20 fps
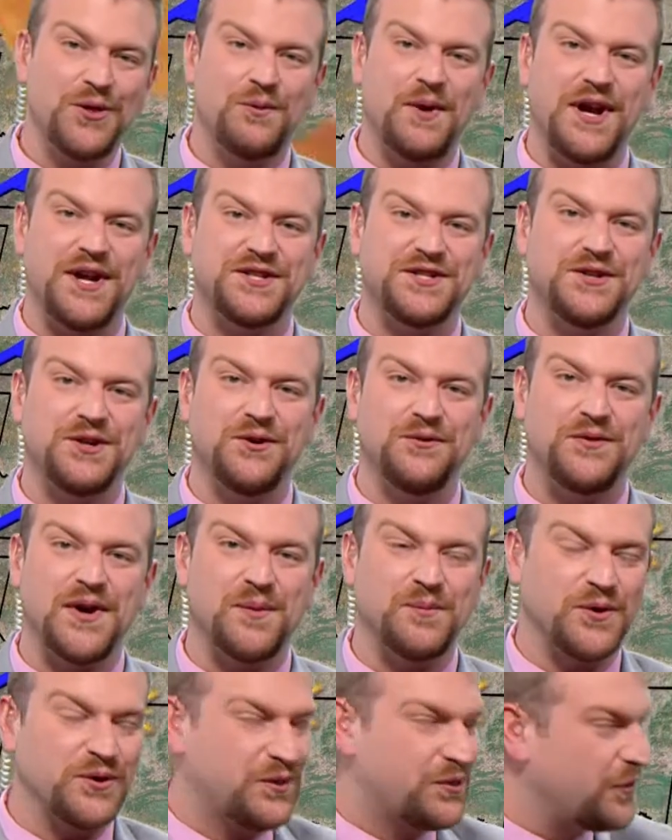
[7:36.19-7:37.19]
the way to
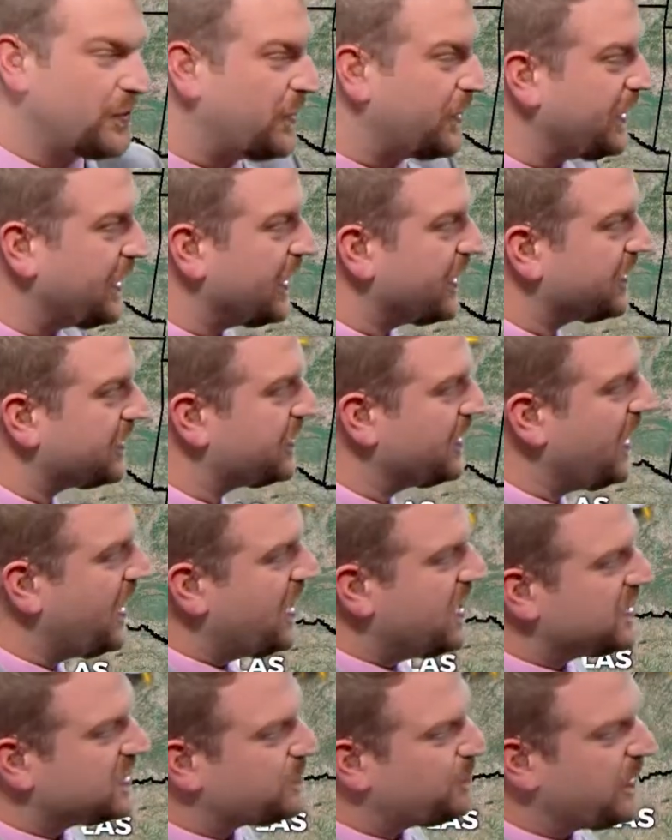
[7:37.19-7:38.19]
November 30th.
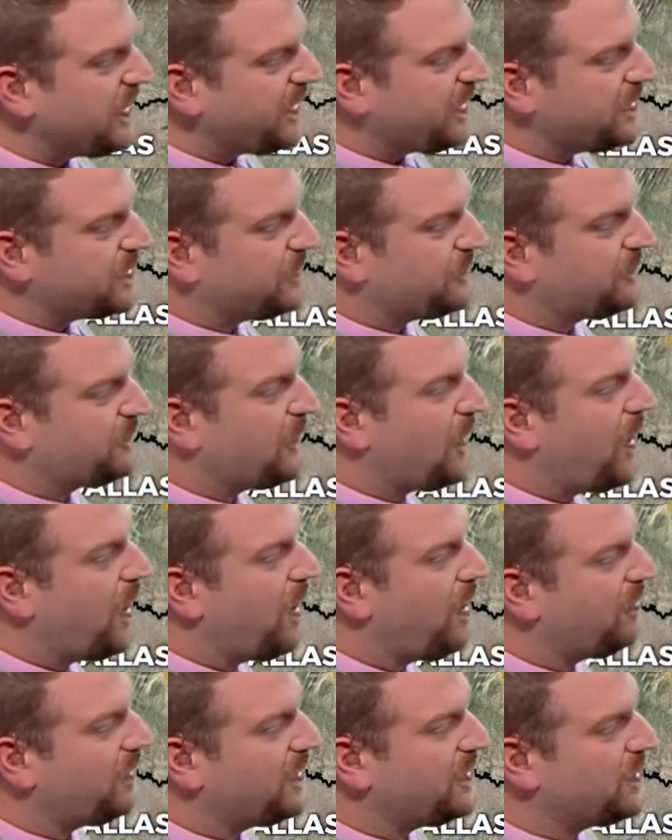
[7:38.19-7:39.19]
Speaking of
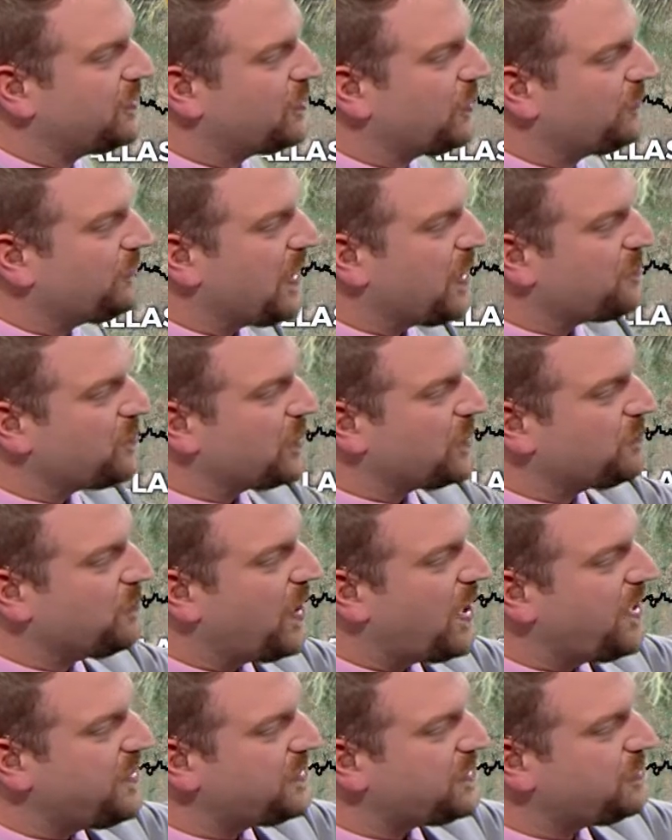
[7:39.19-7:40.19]
fall in the November
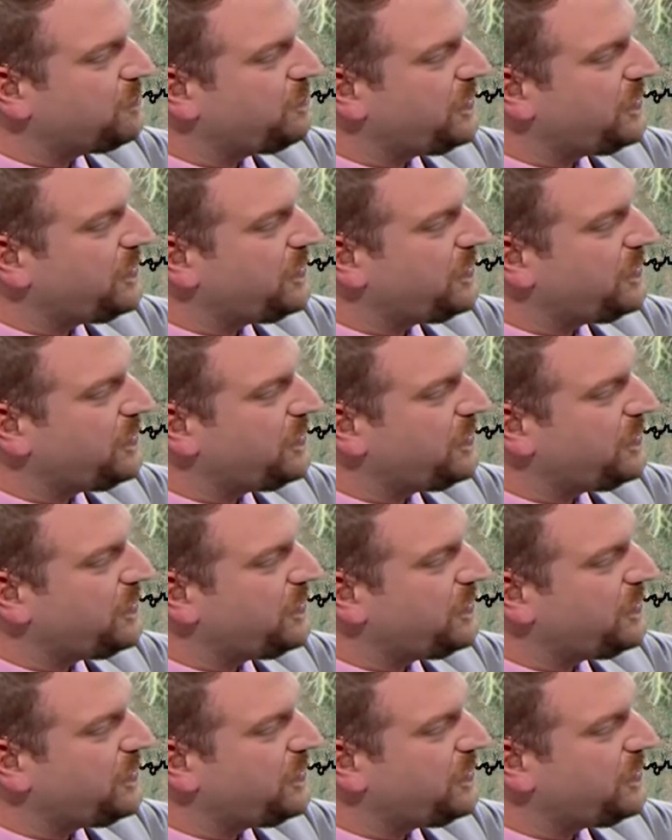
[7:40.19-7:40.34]
month,